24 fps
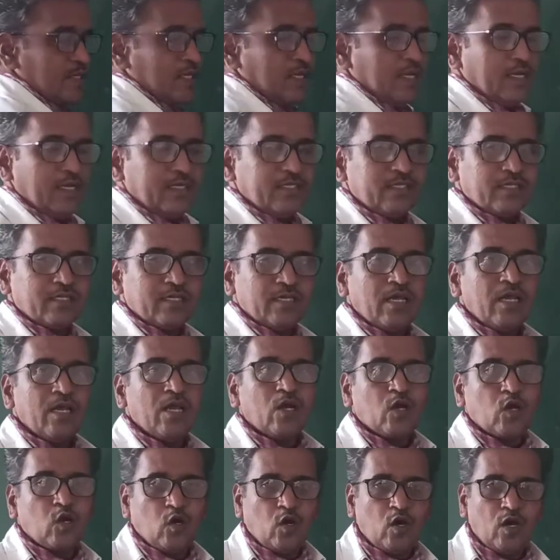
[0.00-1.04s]
Yes,
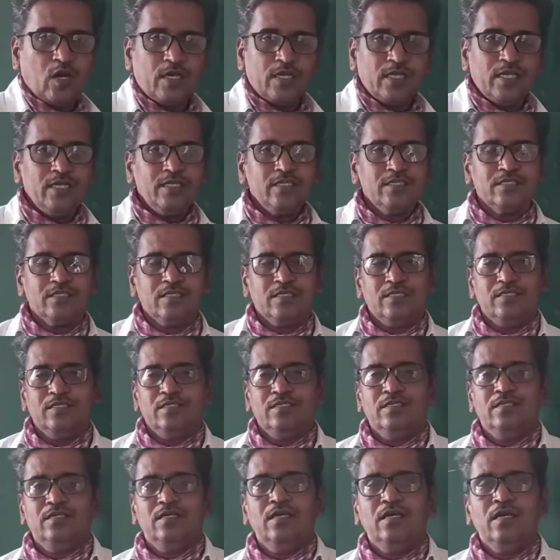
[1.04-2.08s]
chord is
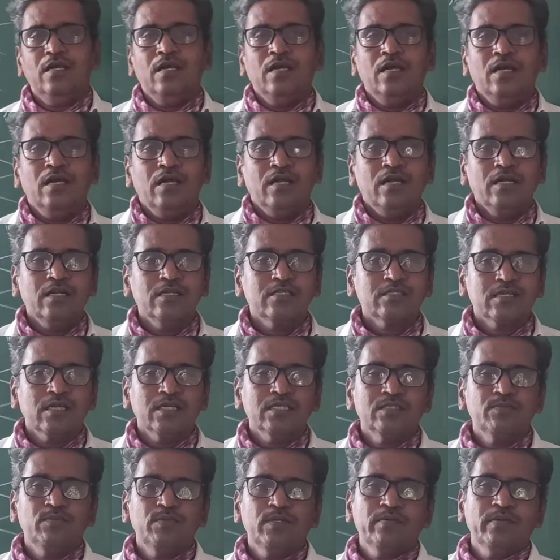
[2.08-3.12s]
distance
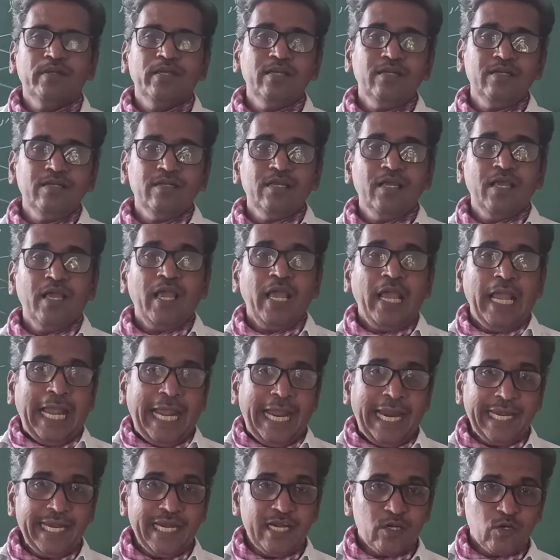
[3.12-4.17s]
between
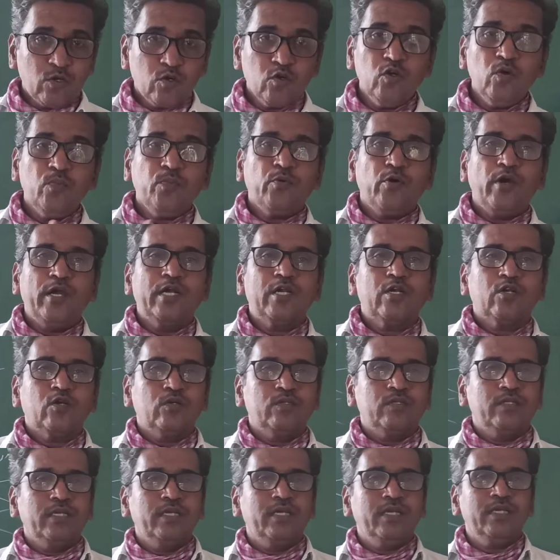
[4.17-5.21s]
any two points on
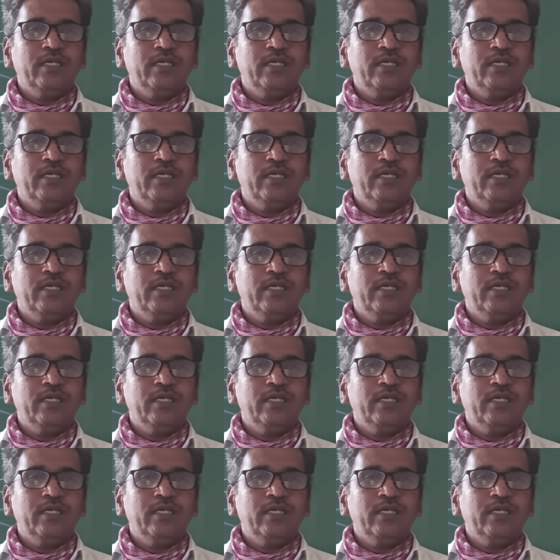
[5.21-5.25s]
the